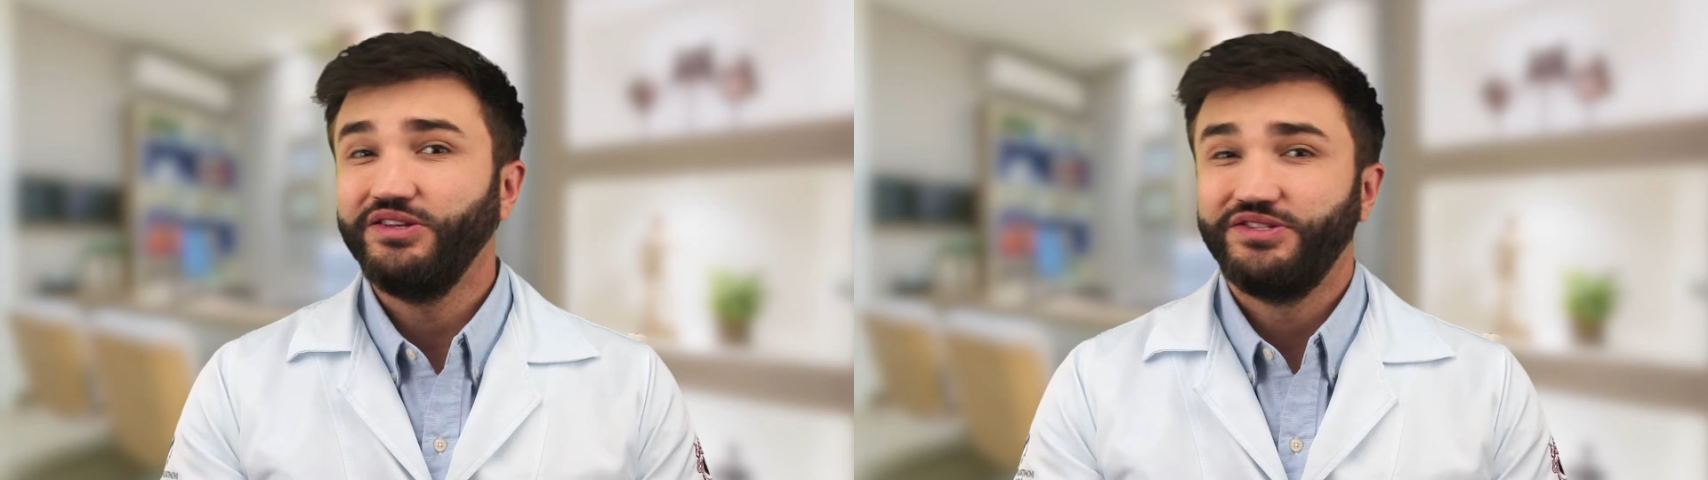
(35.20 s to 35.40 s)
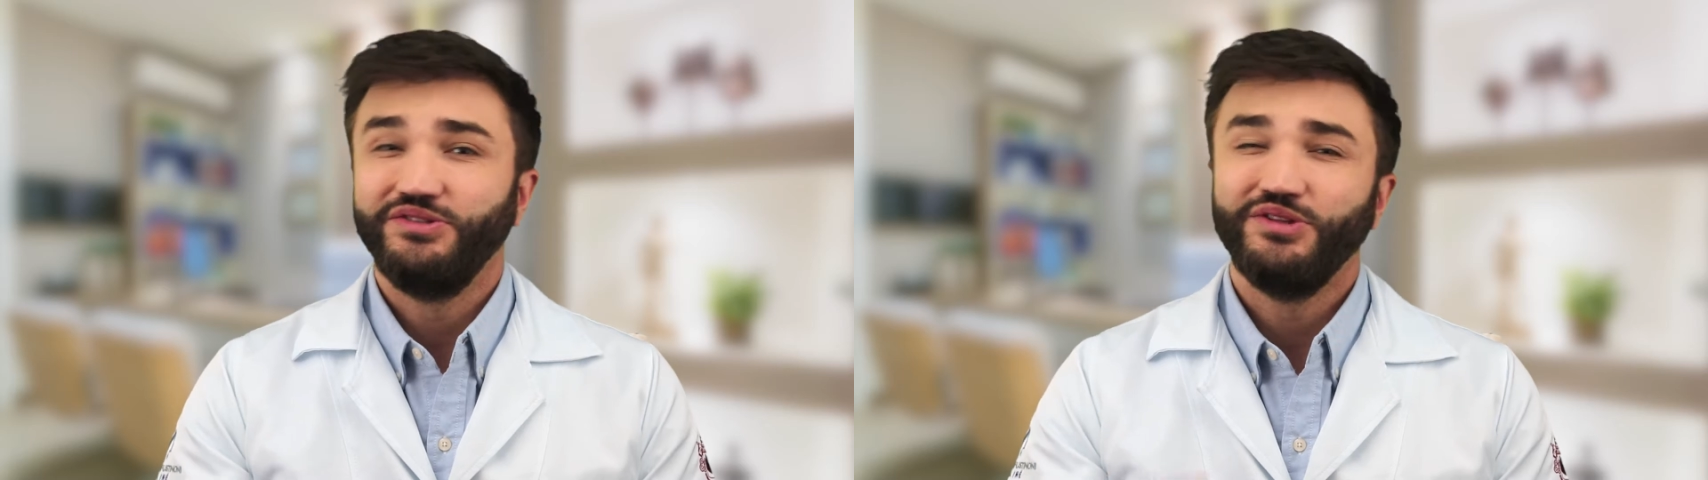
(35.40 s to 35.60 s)

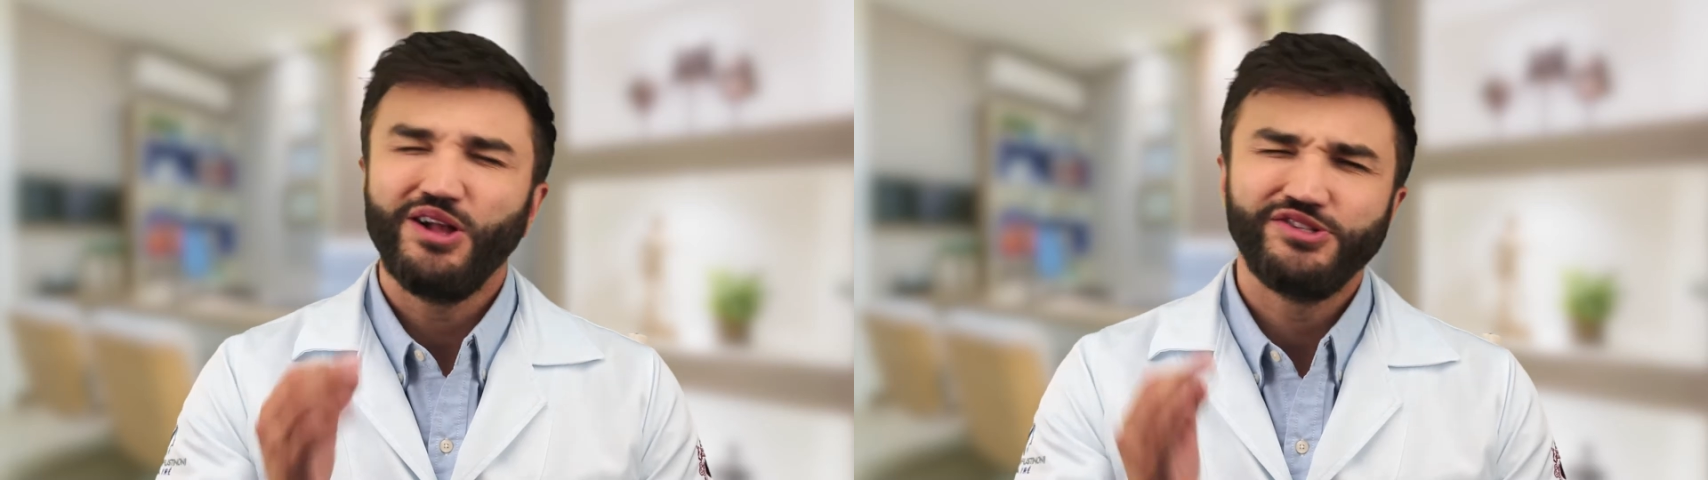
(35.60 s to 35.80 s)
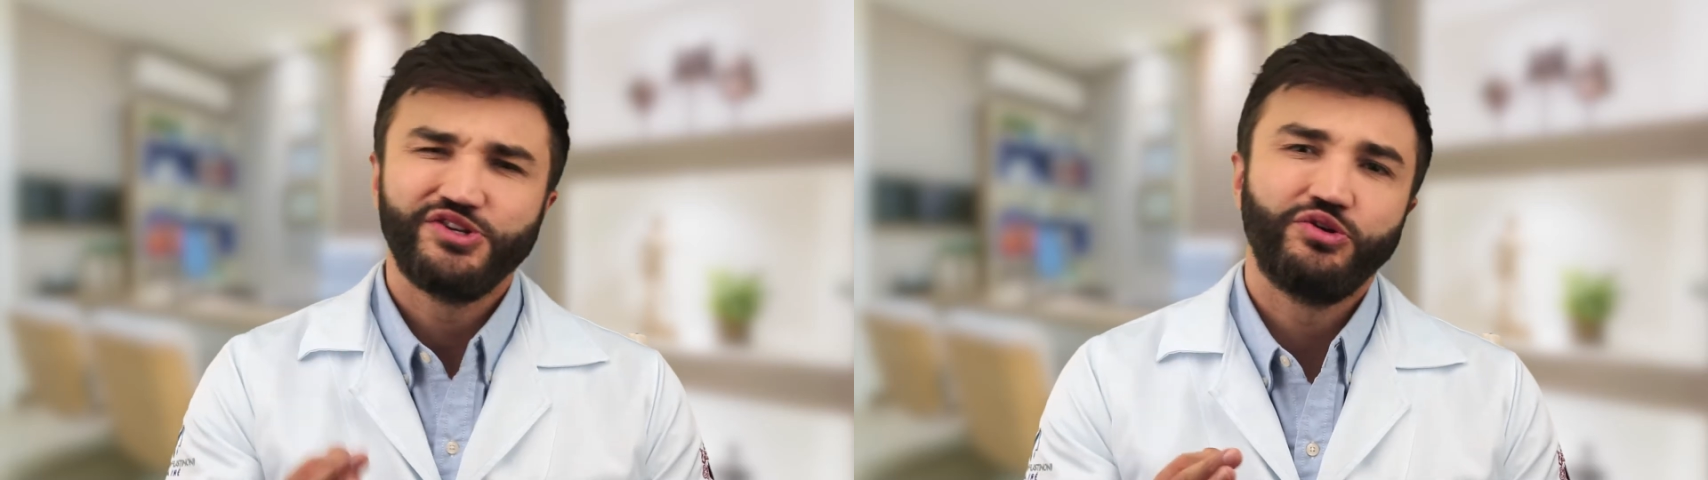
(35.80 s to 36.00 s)
does
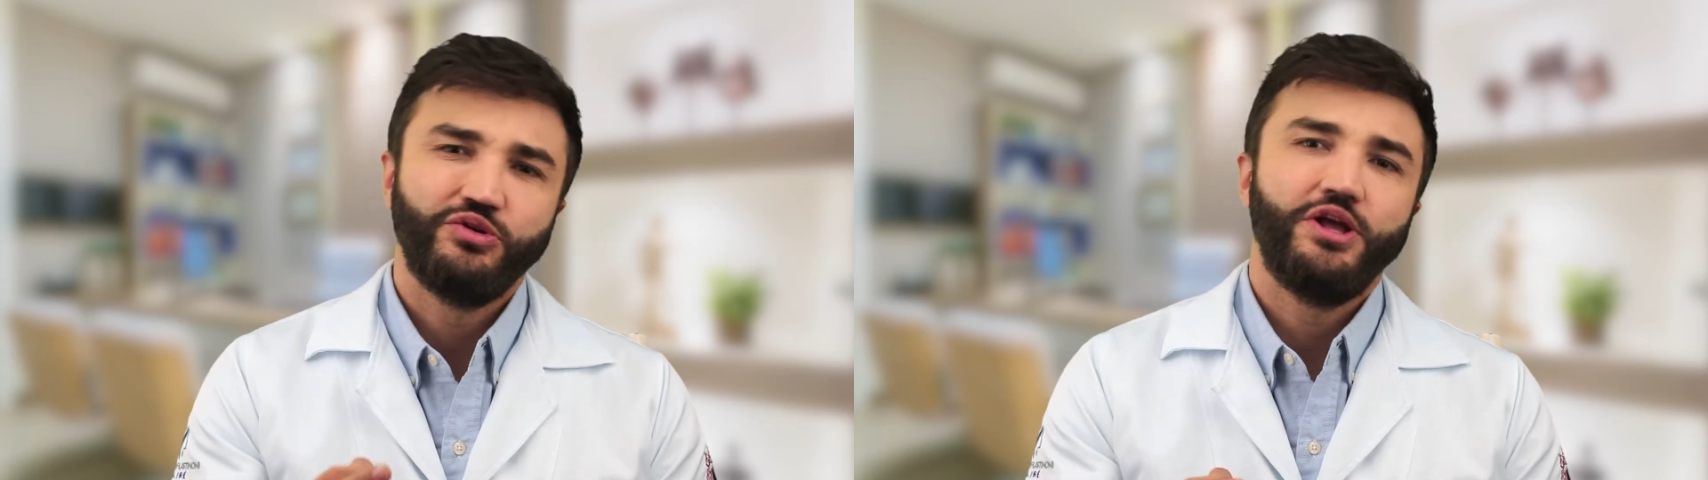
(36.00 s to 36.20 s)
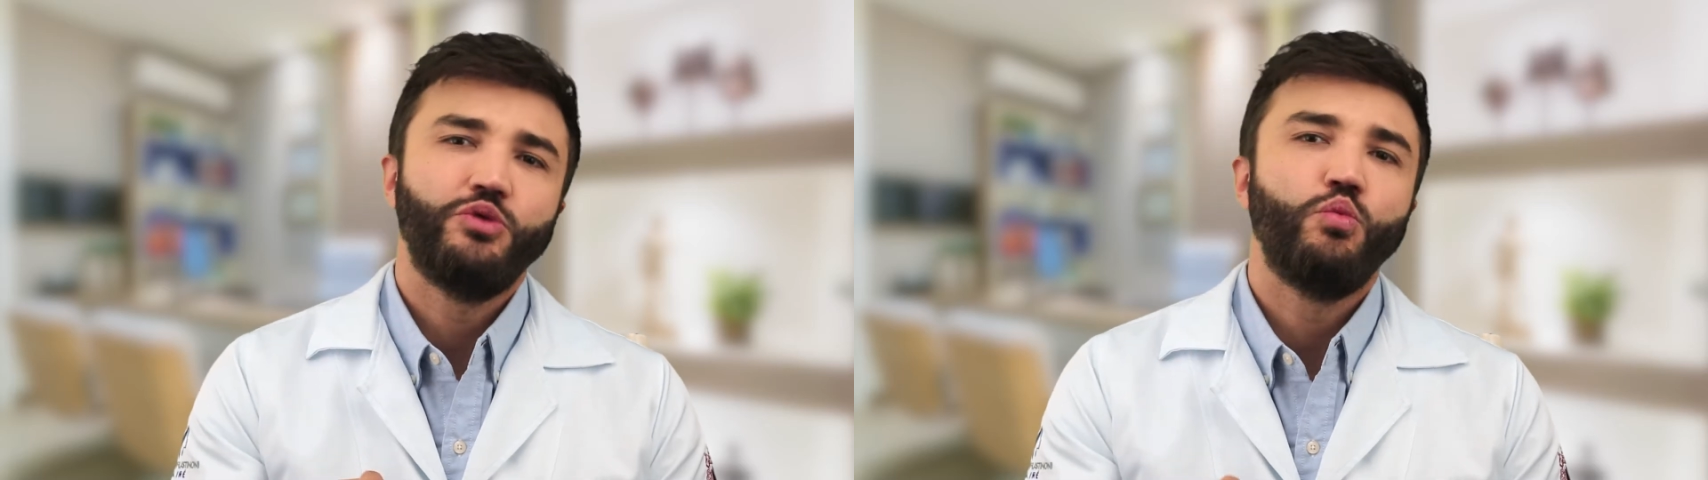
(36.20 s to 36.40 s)
not
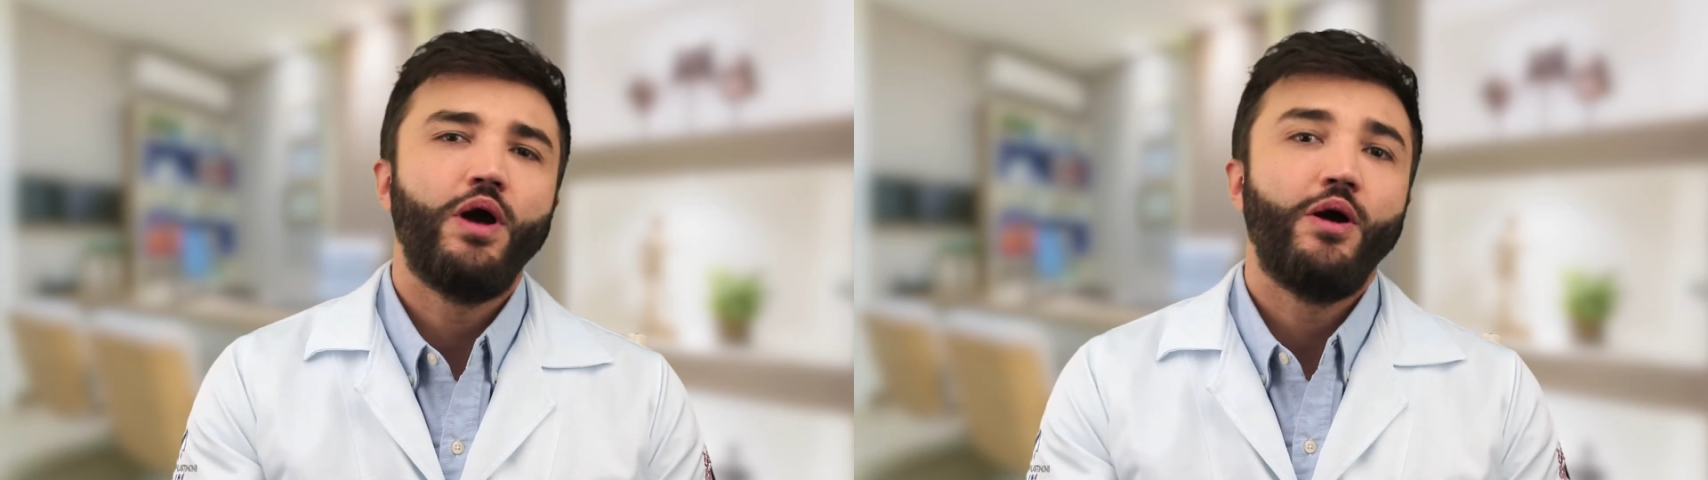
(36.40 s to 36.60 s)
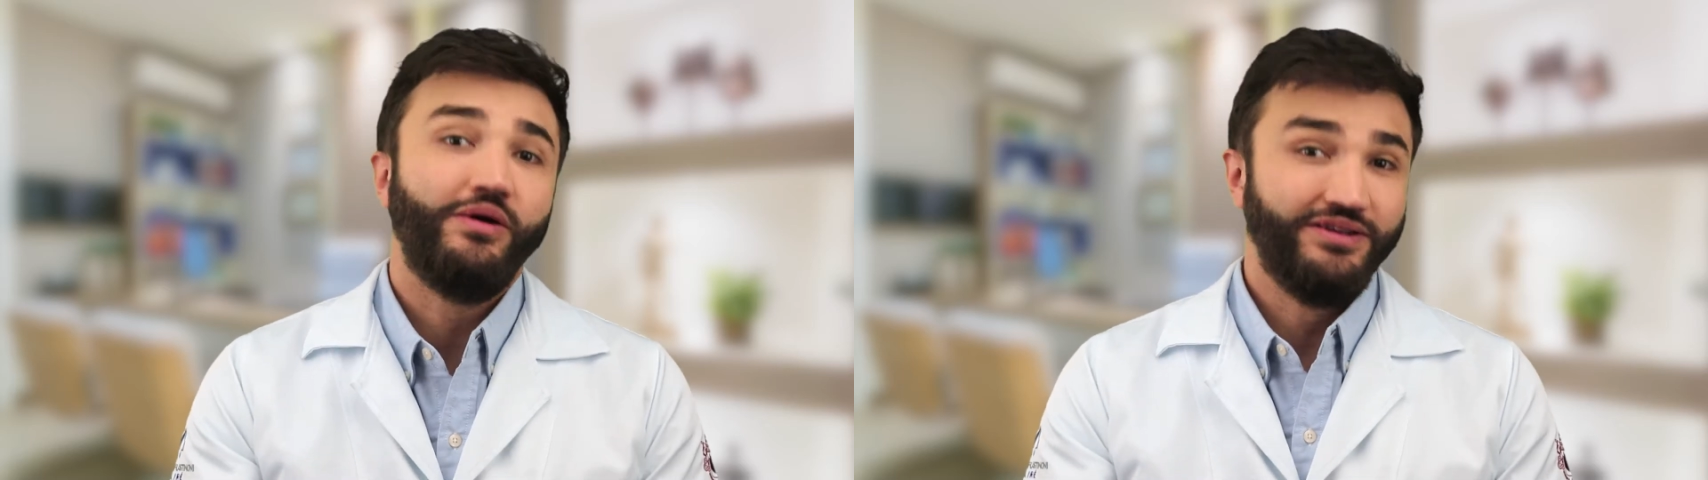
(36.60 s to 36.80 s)
circulate
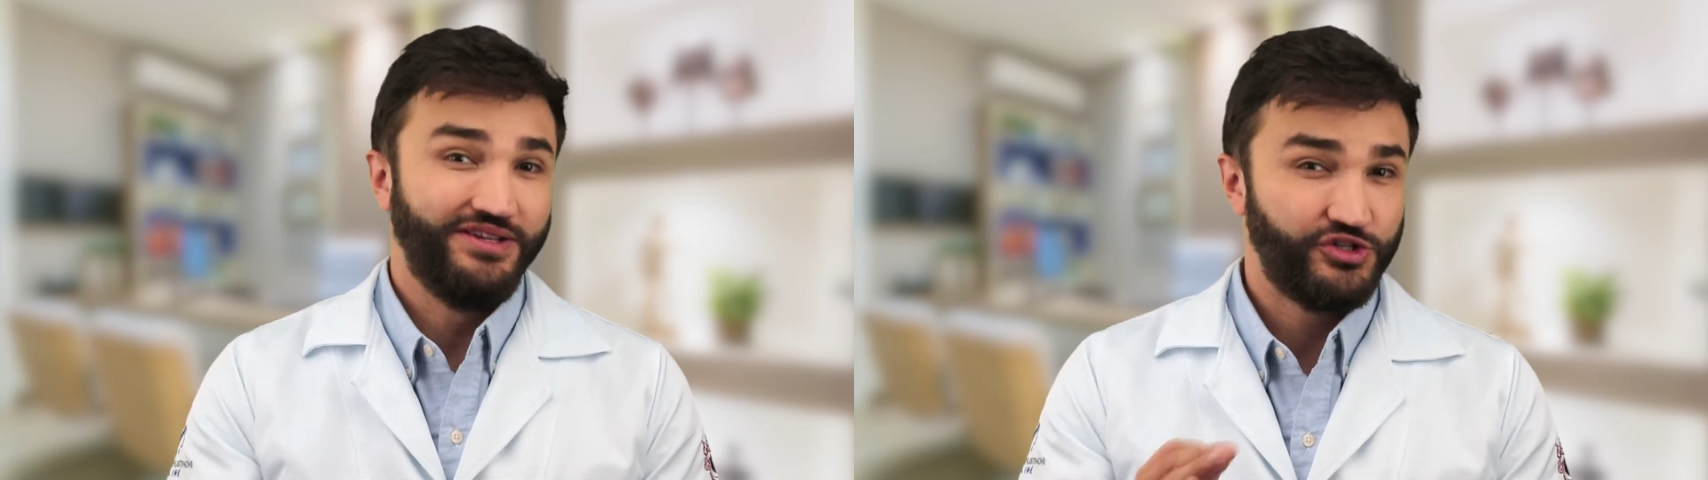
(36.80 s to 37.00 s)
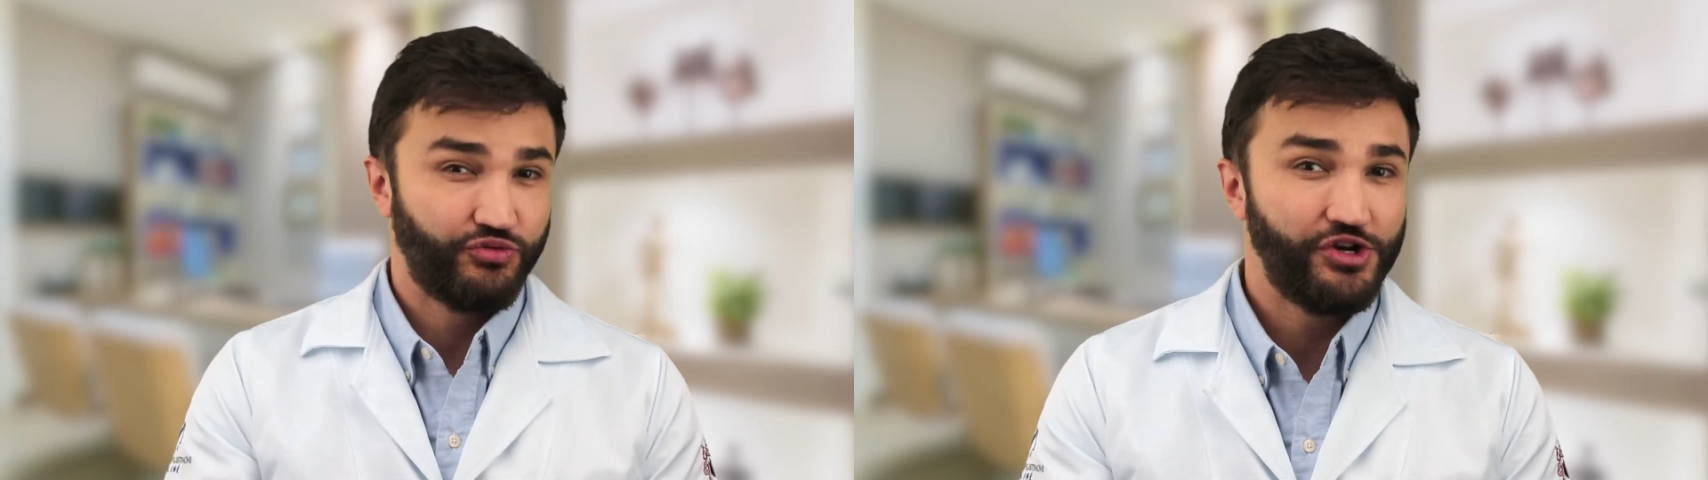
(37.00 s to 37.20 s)
well
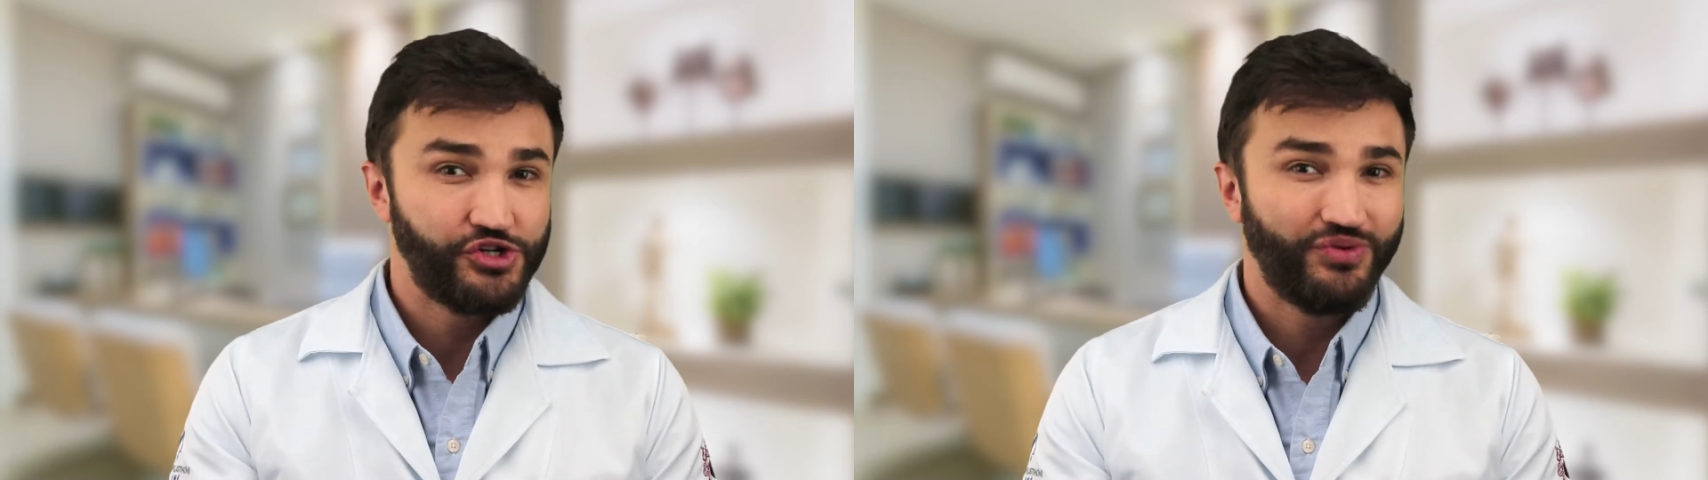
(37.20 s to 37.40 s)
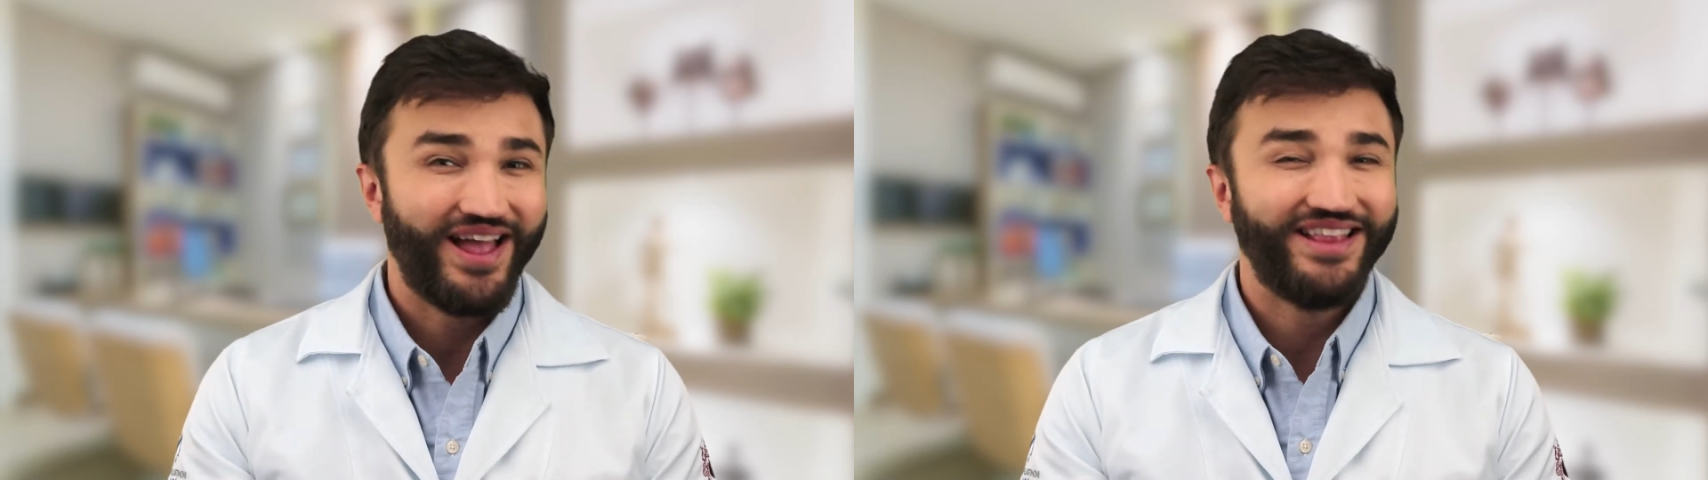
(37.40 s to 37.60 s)
in this region